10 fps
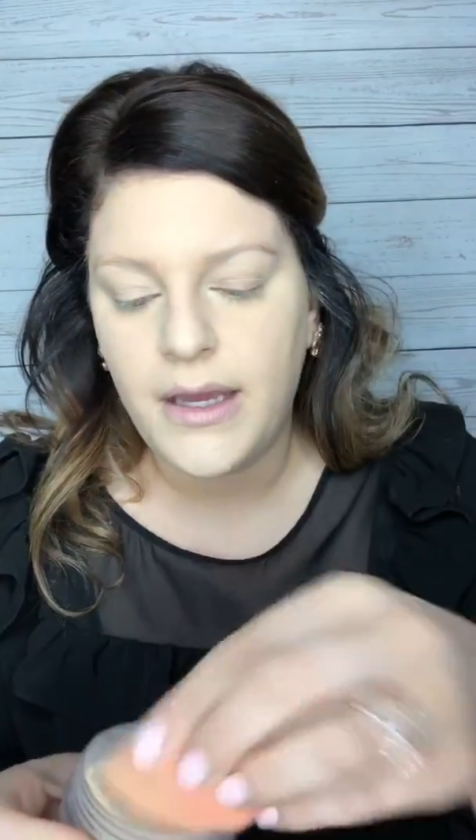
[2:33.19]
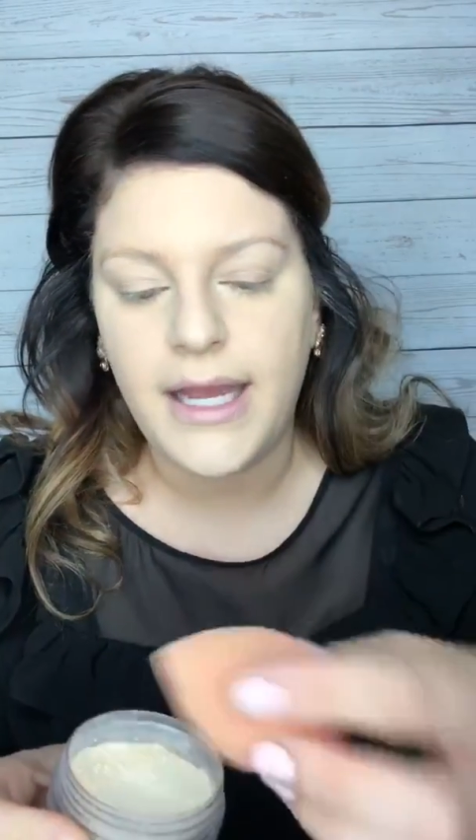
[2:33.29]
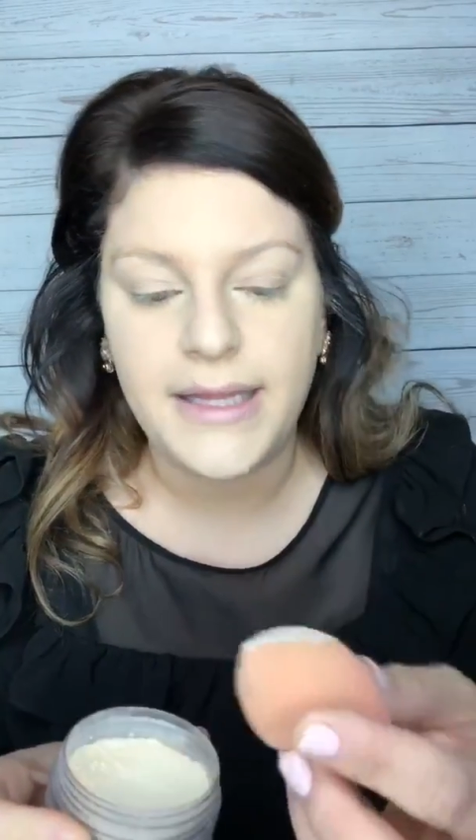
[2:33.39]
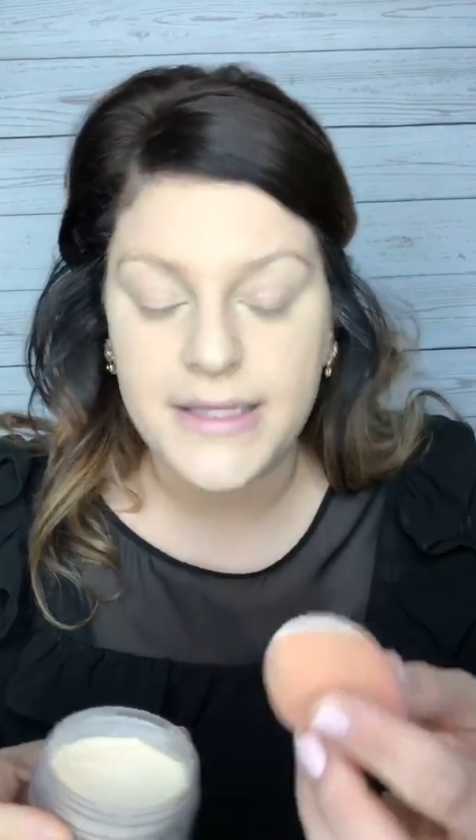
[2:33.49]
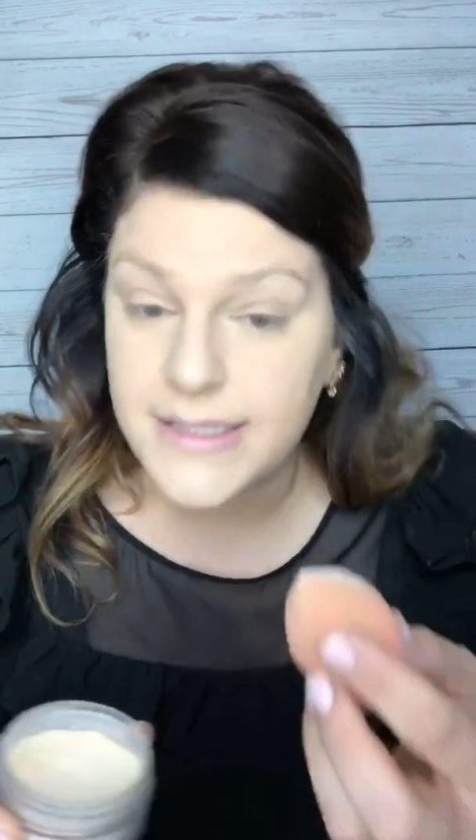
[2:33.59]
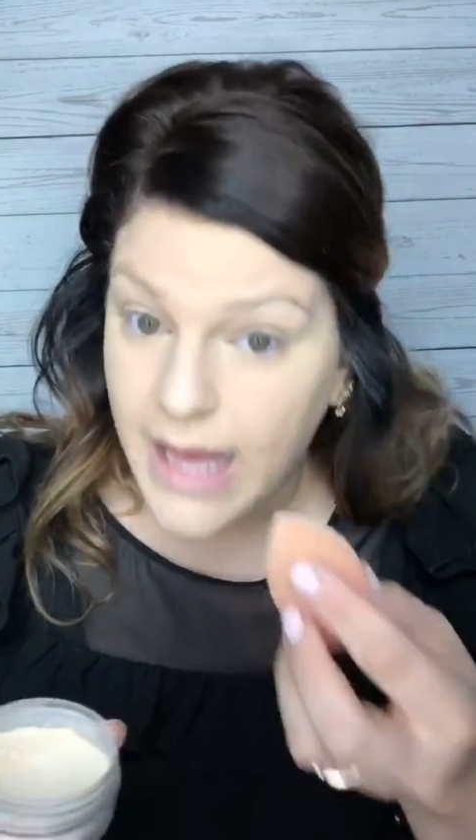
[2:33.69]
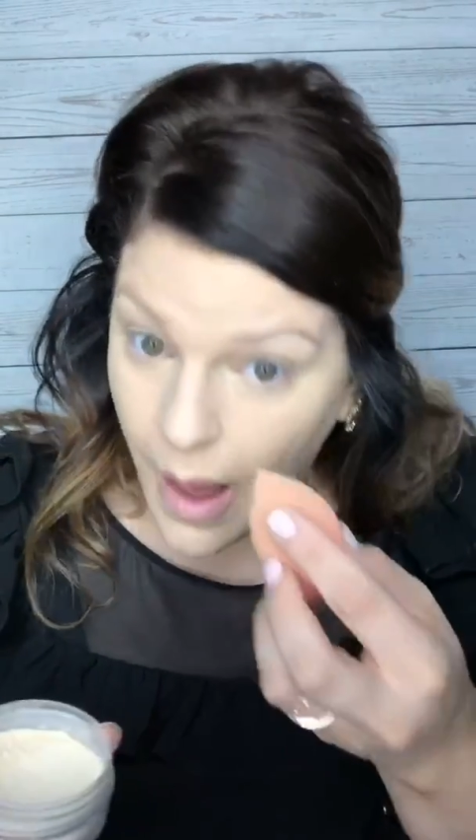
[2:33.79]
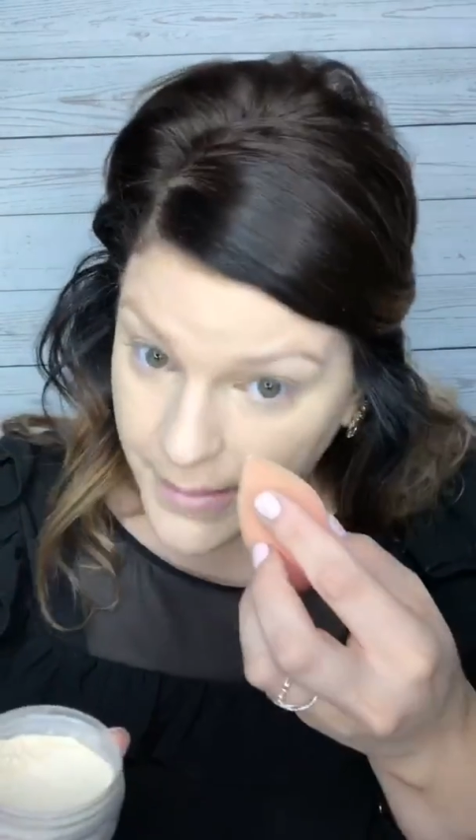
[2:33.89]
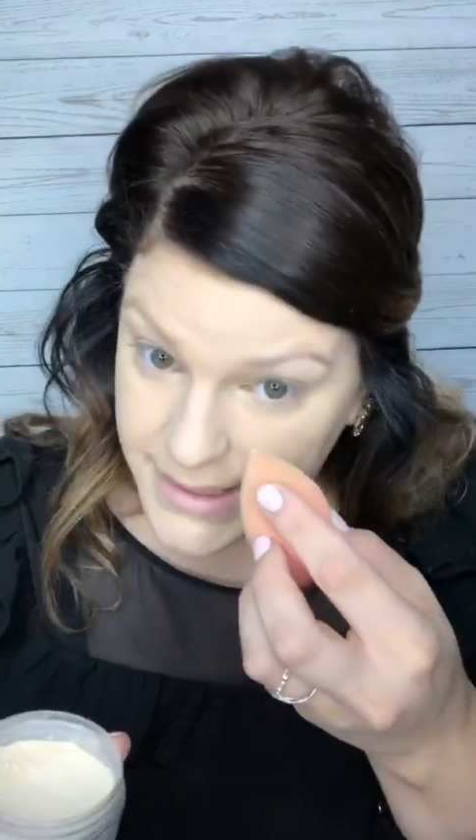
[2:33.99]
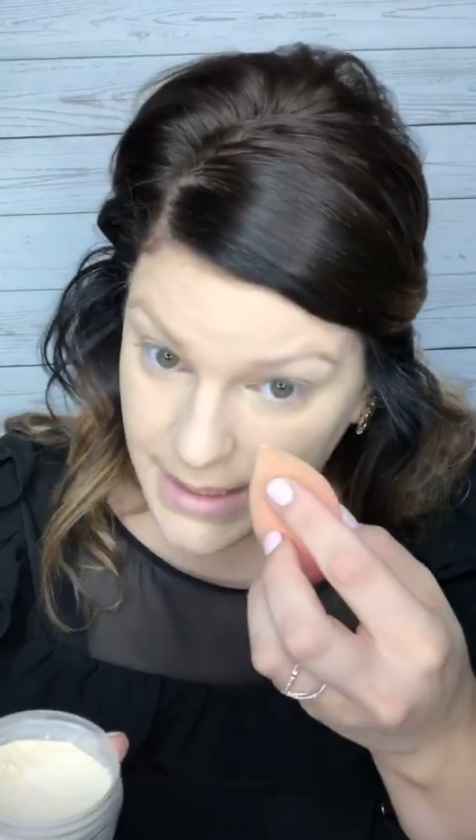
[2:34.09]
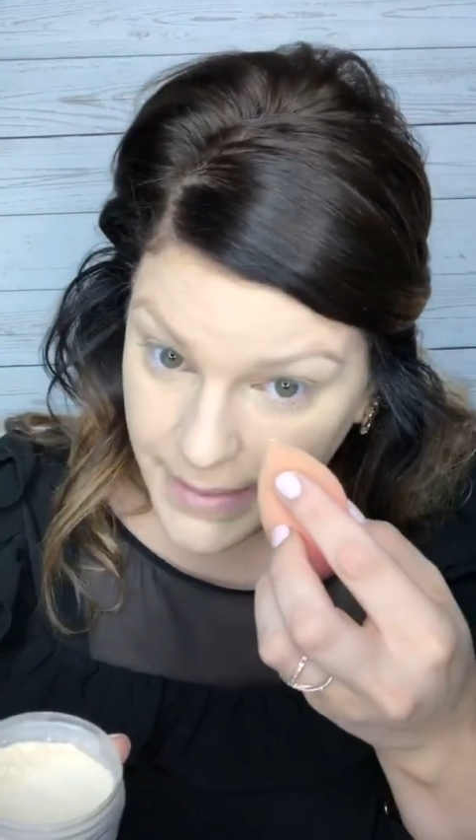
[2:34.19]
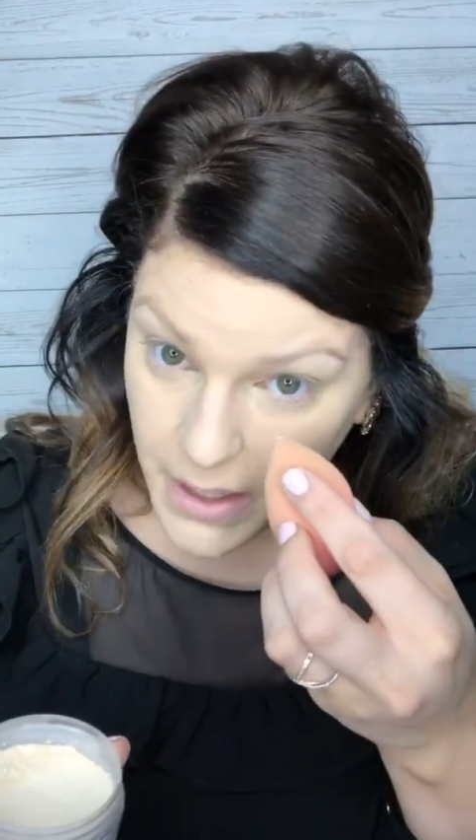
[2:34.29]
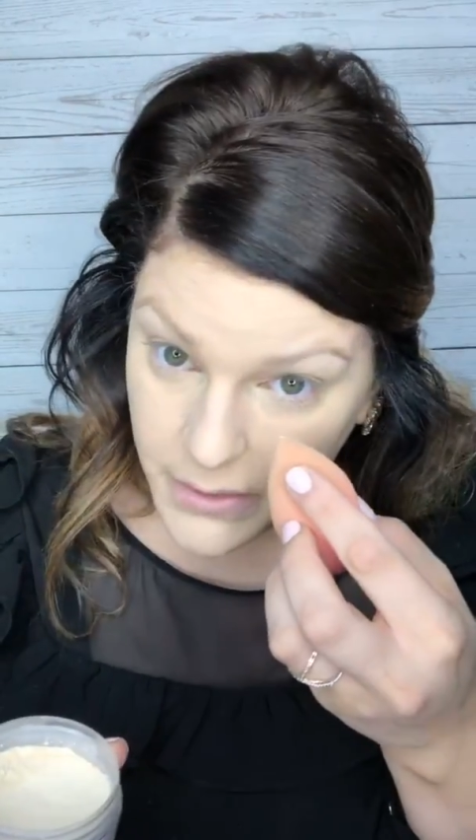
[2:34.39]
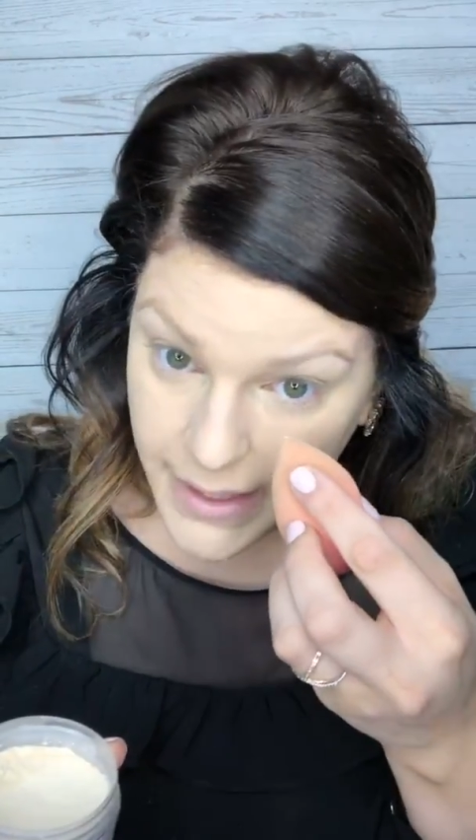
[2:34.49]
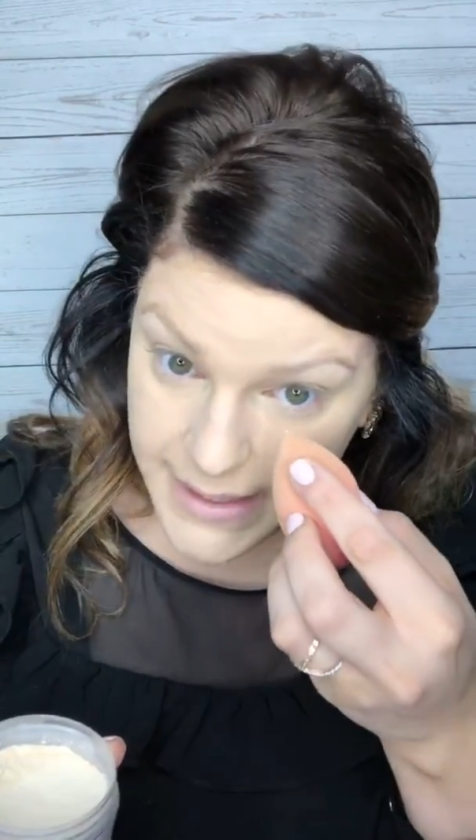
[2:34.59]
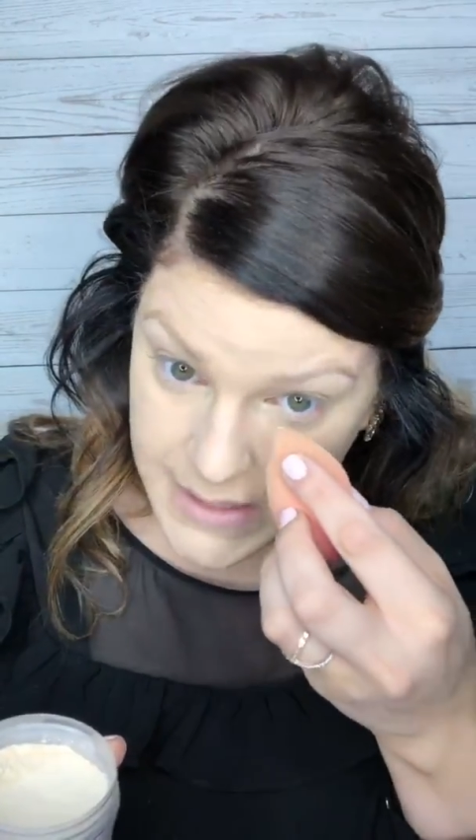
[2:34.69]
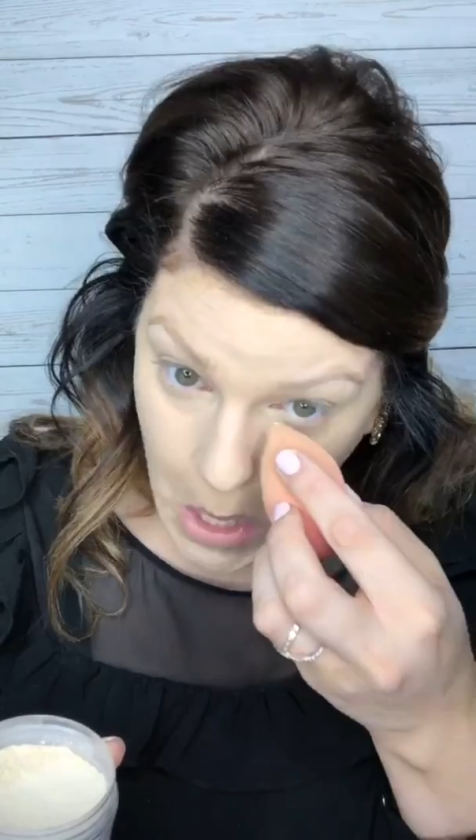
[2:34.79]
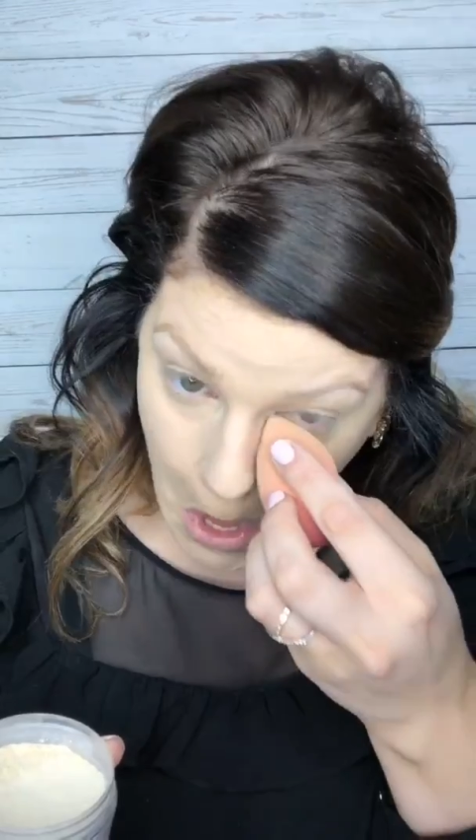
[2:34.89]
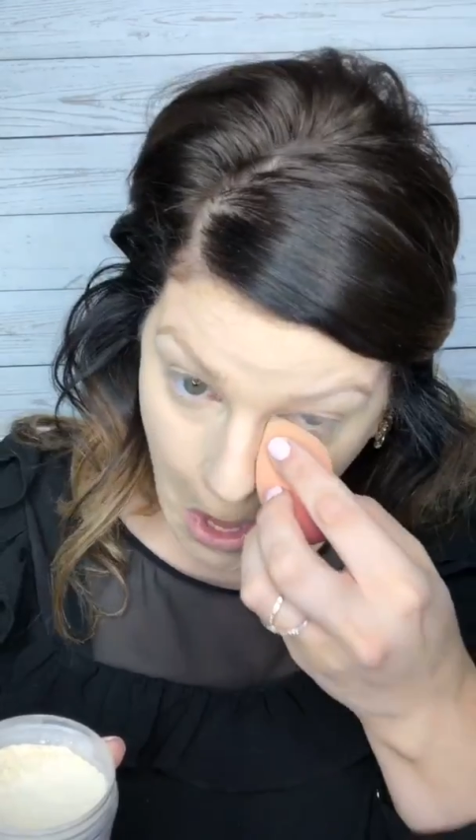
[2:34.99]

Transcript: and this is how I'm going to set my under eyes.